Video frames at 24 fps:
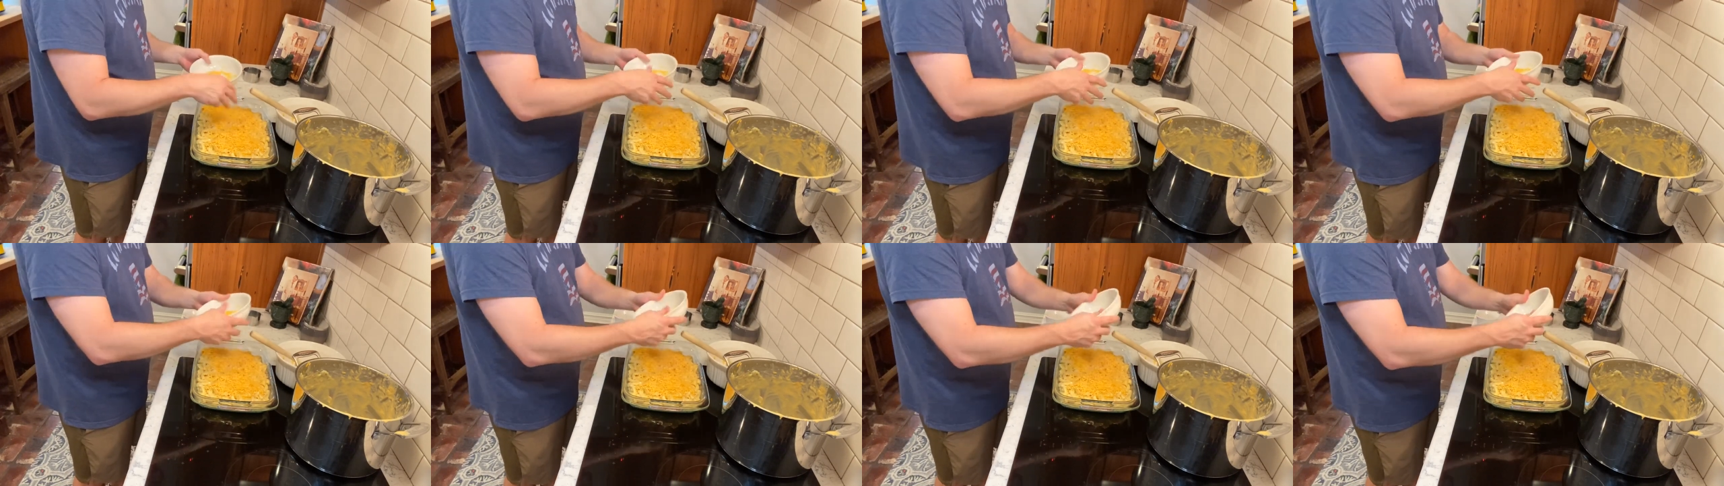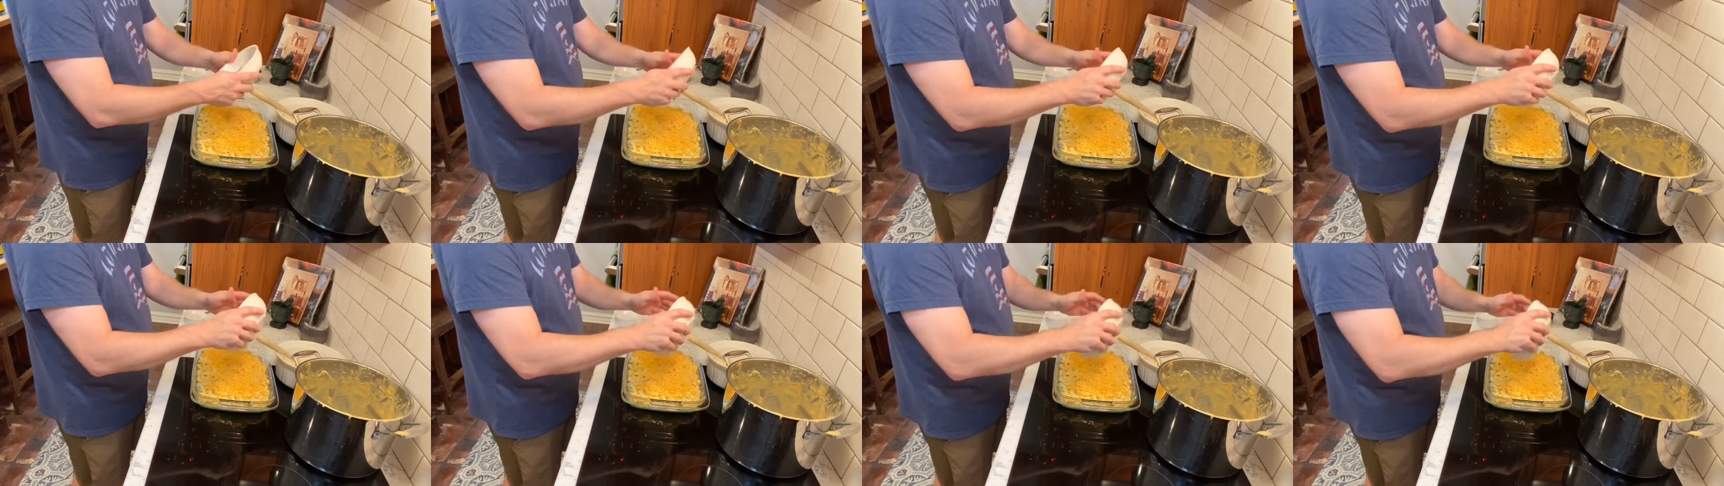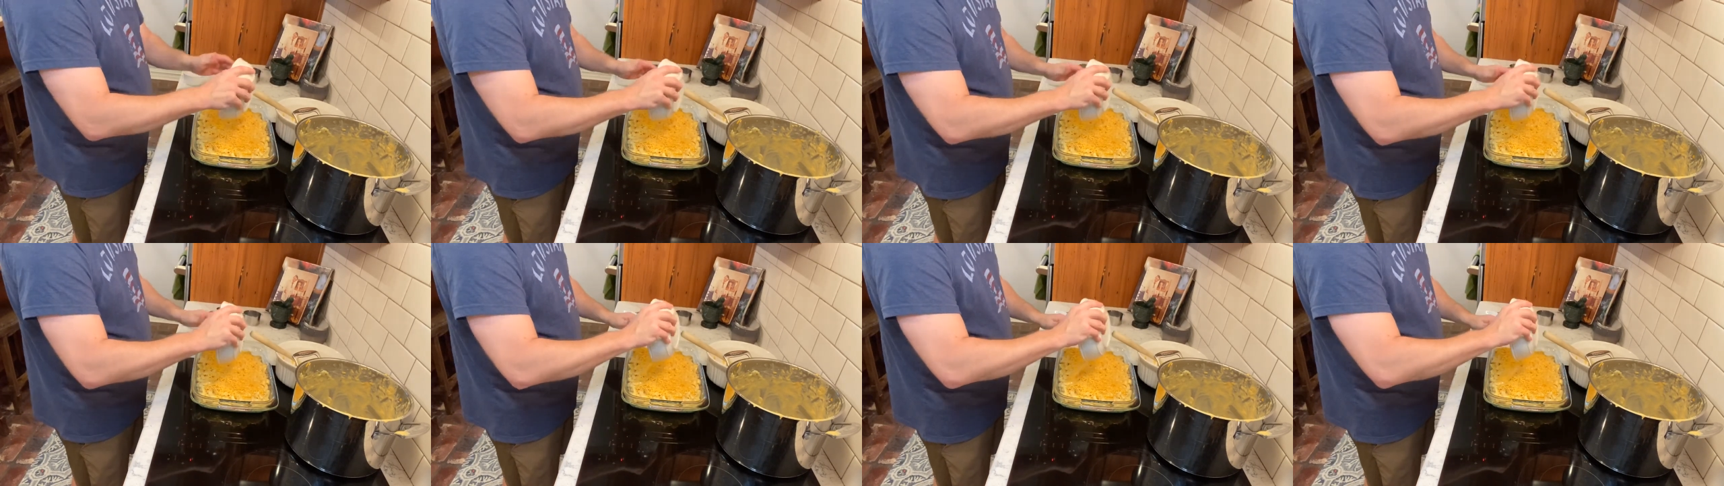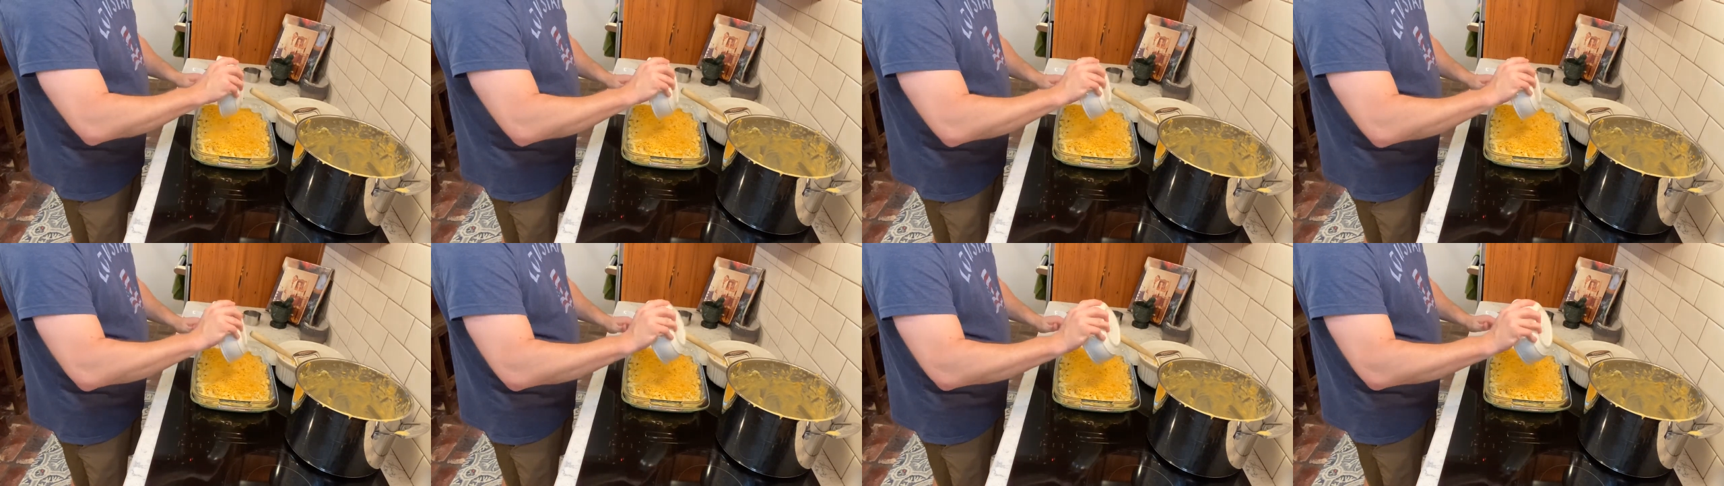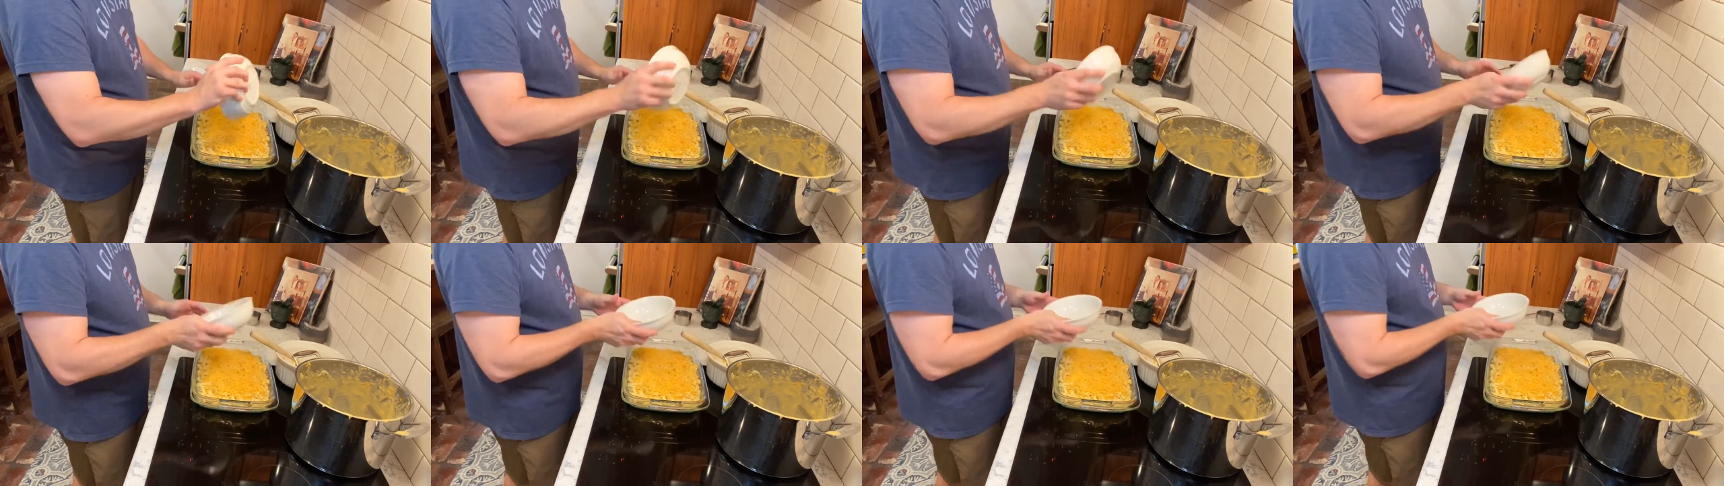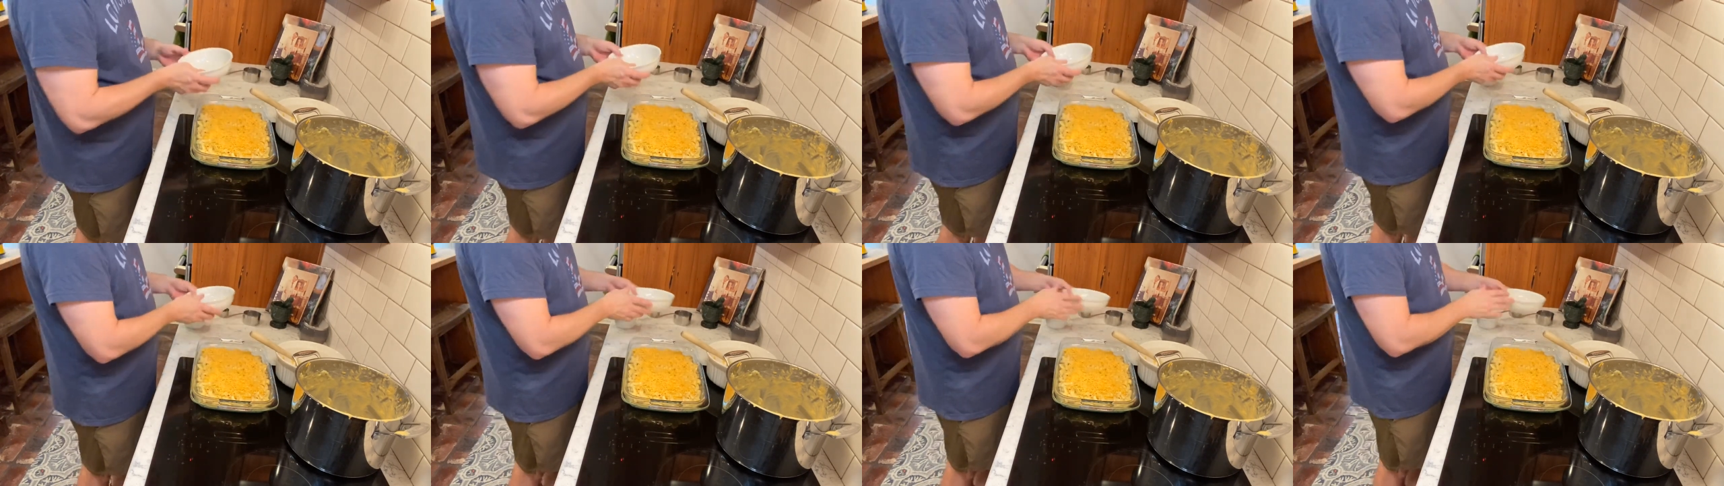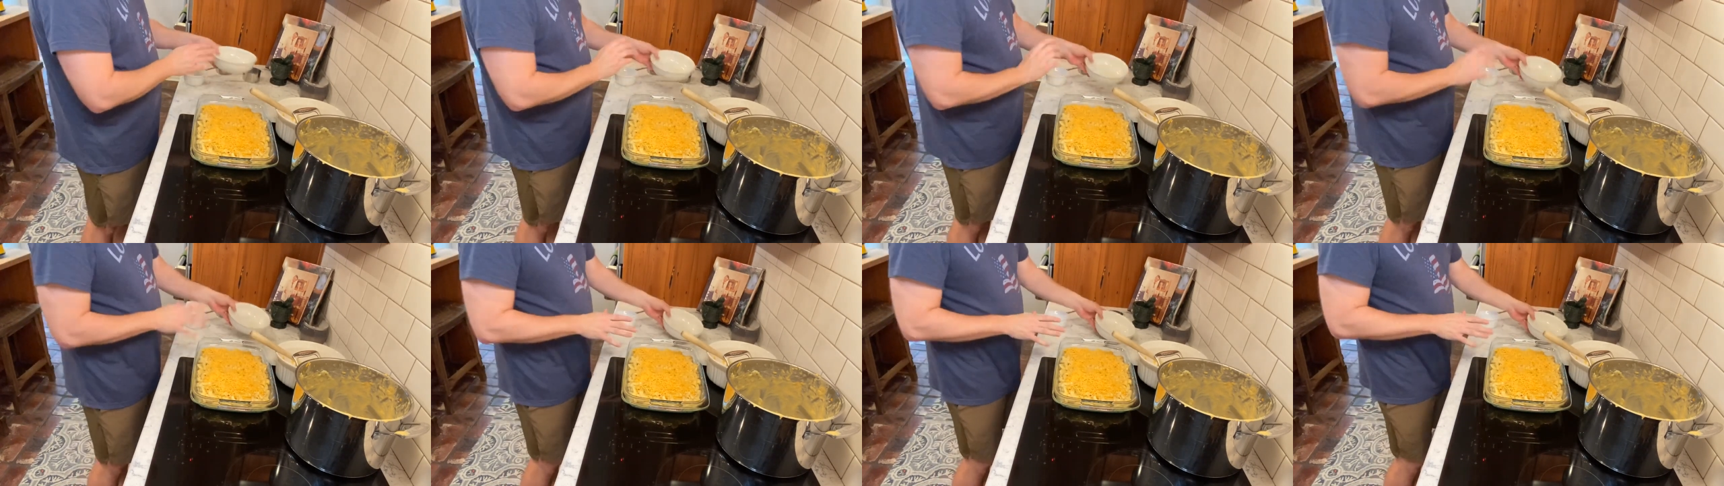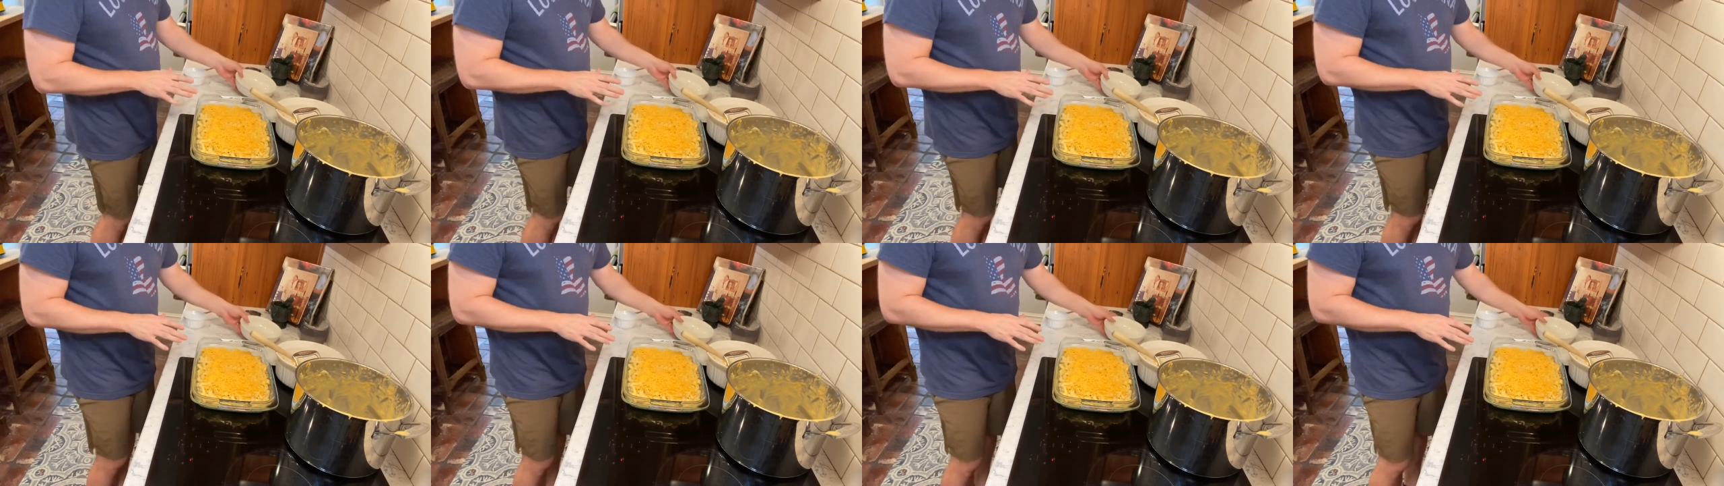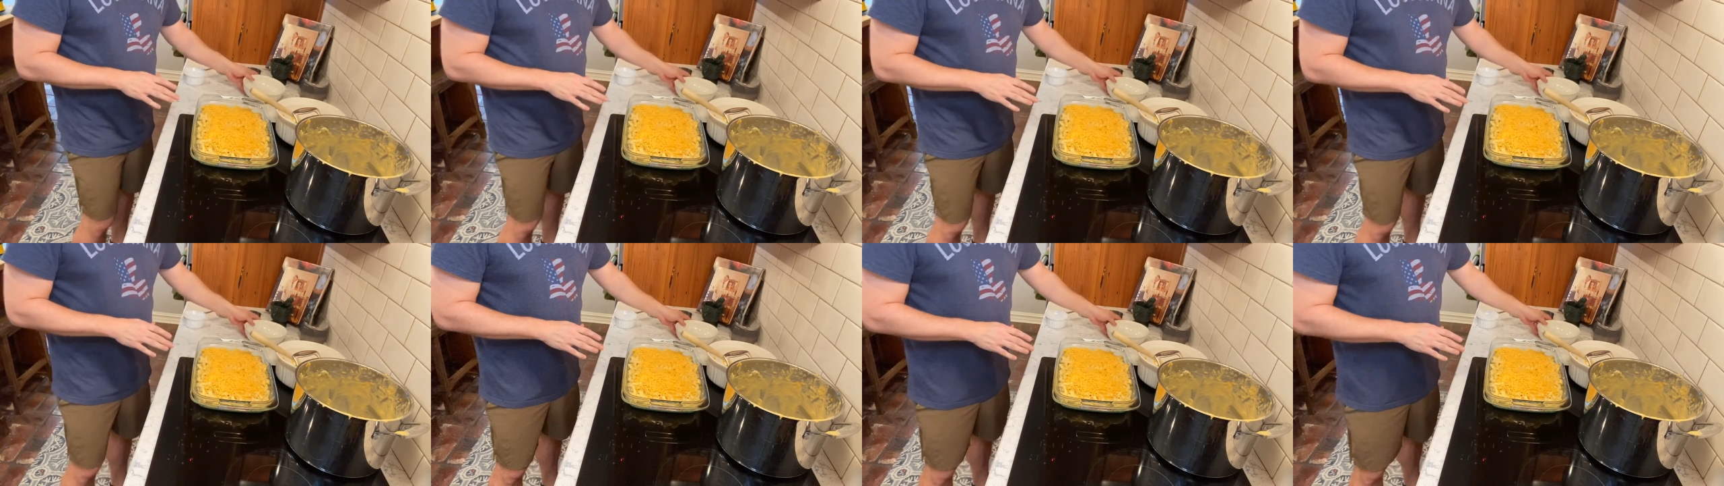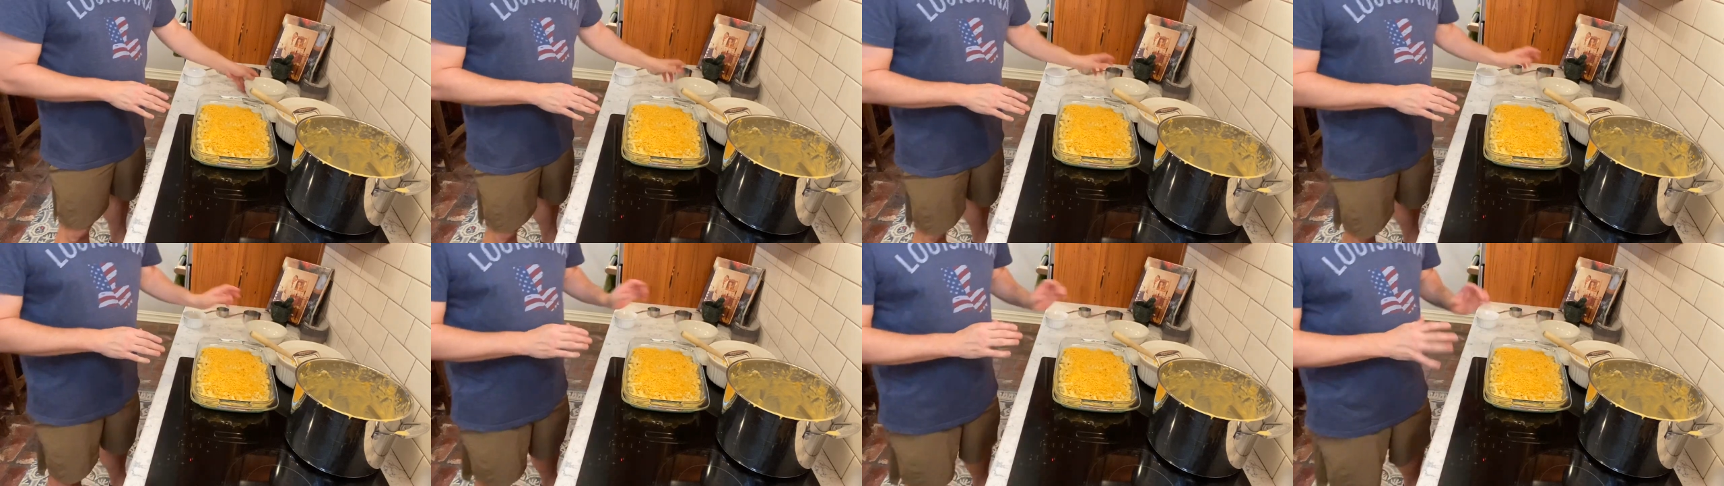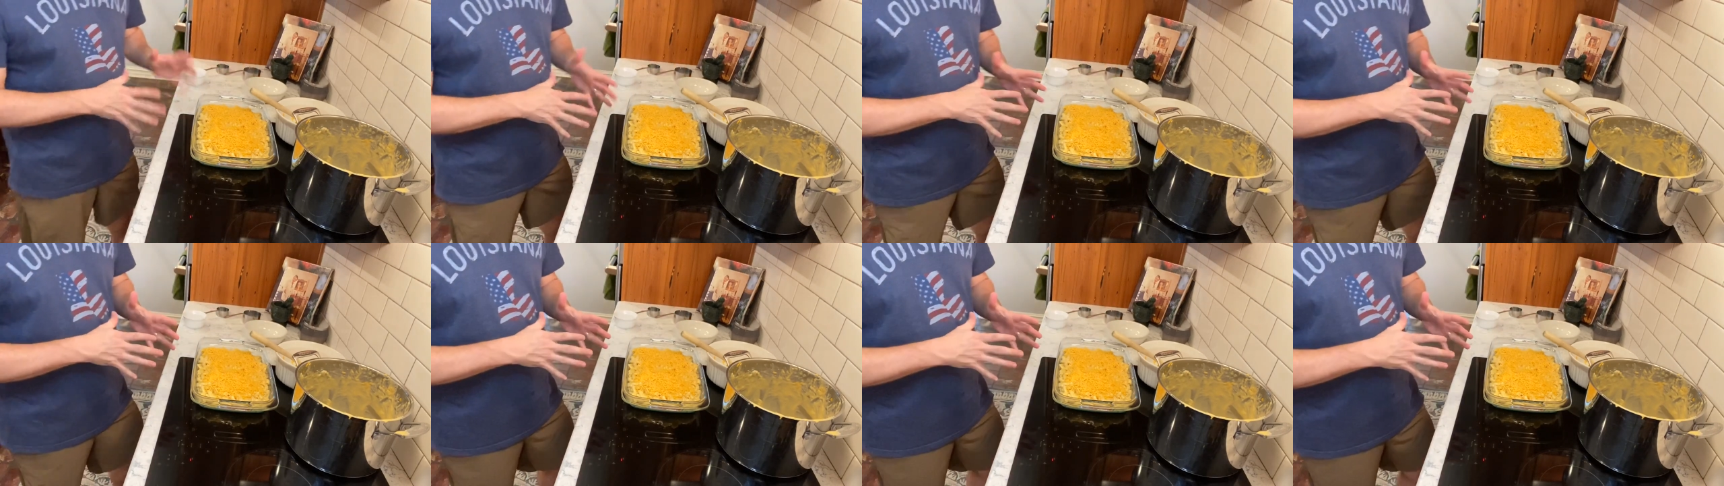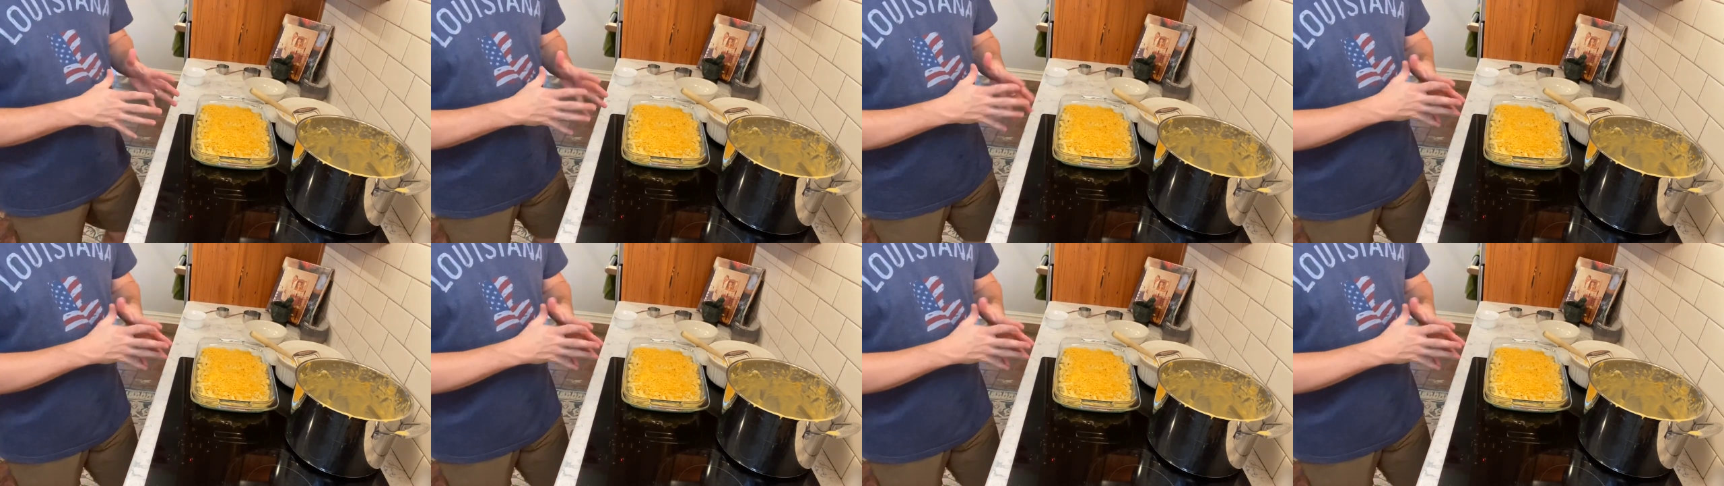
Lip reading: [unreadable: no face in view]